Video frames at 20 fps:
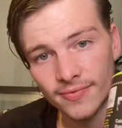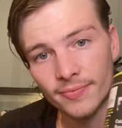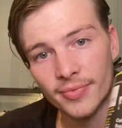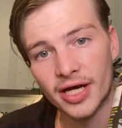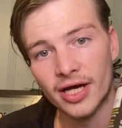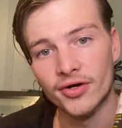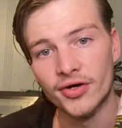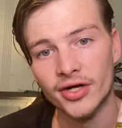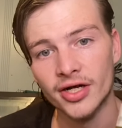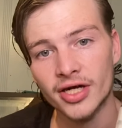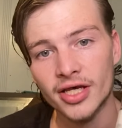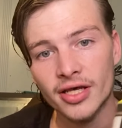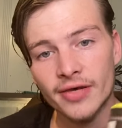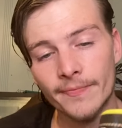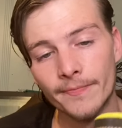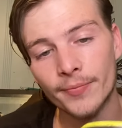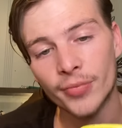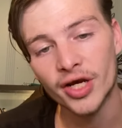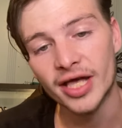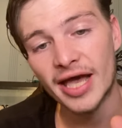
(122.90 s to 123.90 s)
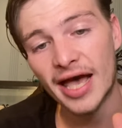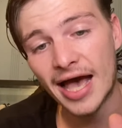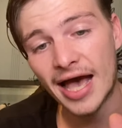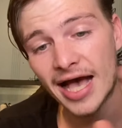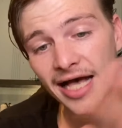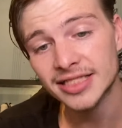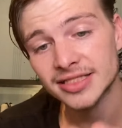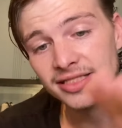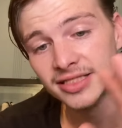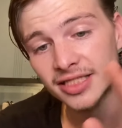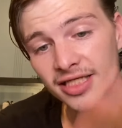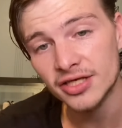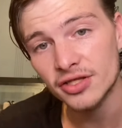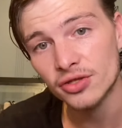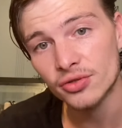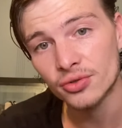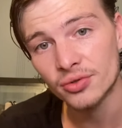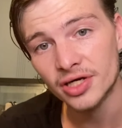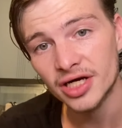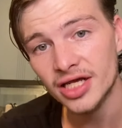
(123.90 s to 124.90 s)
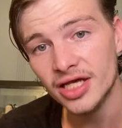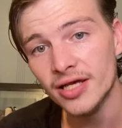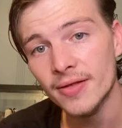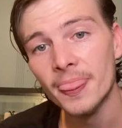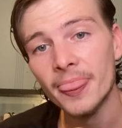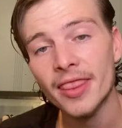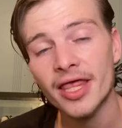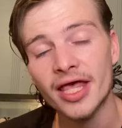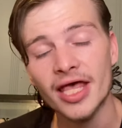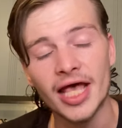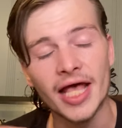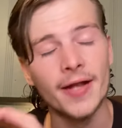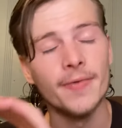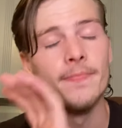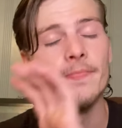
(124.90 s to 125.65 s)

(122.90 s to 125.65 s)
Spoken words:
powder, but it has D3 and